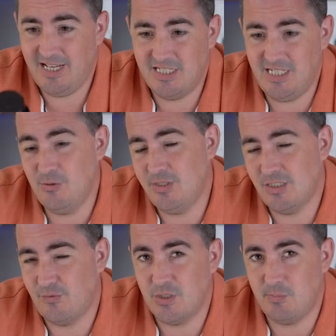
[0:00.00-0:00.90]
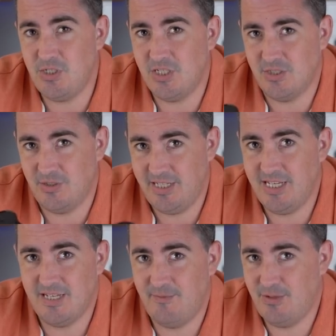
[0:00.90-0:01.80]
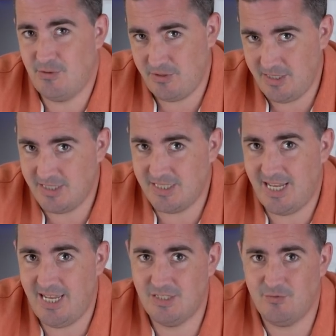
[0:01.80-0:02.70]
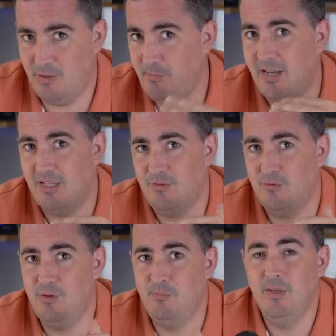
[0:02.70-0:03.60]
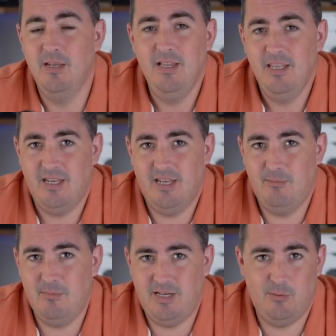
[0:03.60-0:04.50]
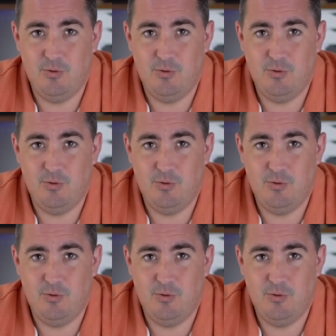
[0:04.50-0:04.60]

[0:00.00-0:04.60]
I actually used this for speeches on the A7 III as a test from the back of the room, and at